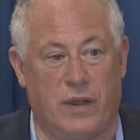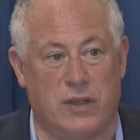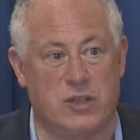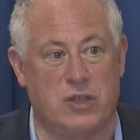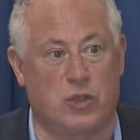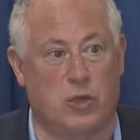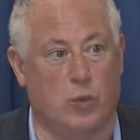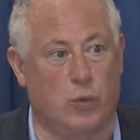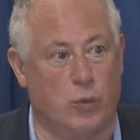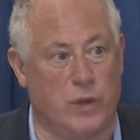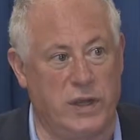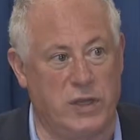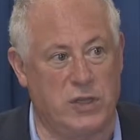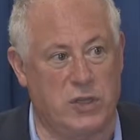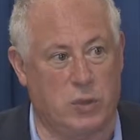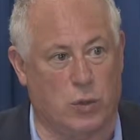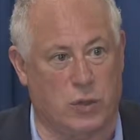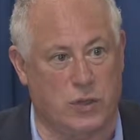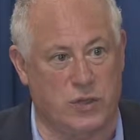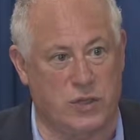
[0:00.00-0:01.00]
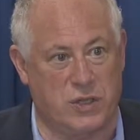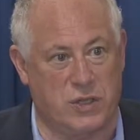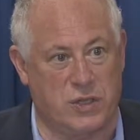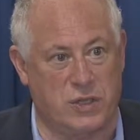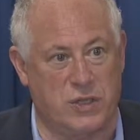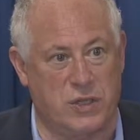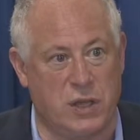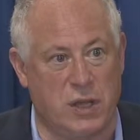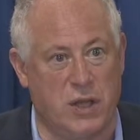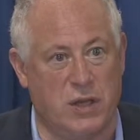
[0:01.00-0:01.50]
us the
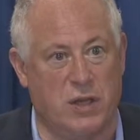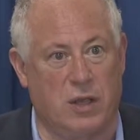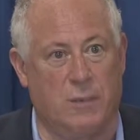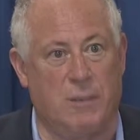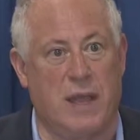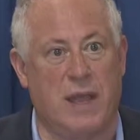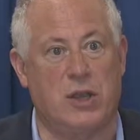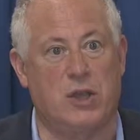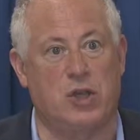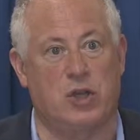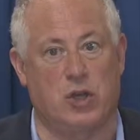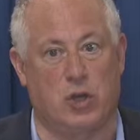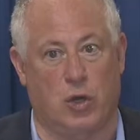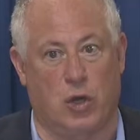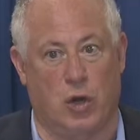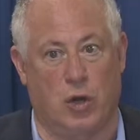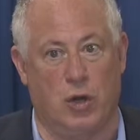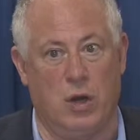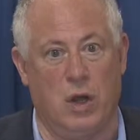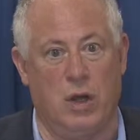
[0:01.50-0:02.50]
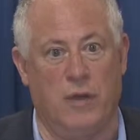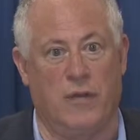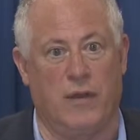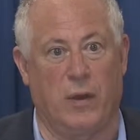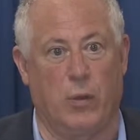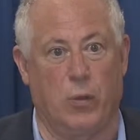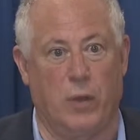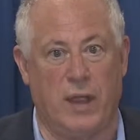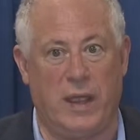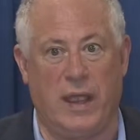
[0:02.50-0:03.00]
resources to make sure
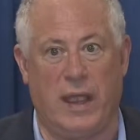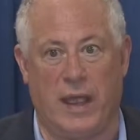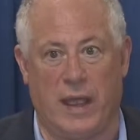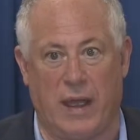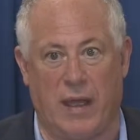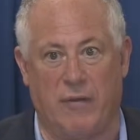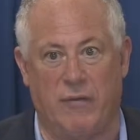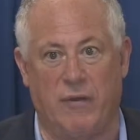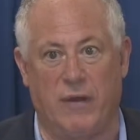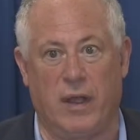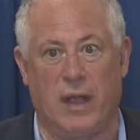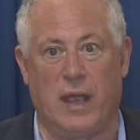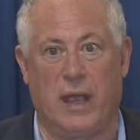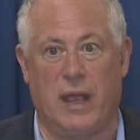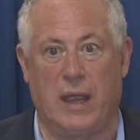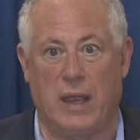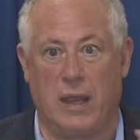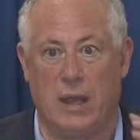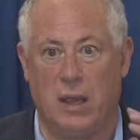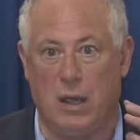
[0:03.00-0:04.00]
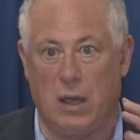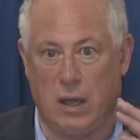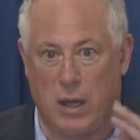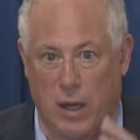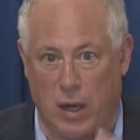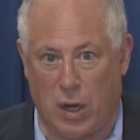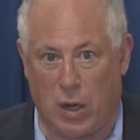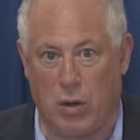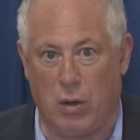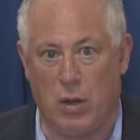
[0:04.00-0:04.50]
that we have an
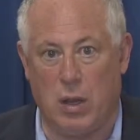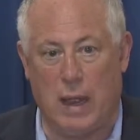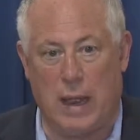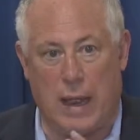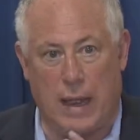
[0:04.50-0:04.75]
airplane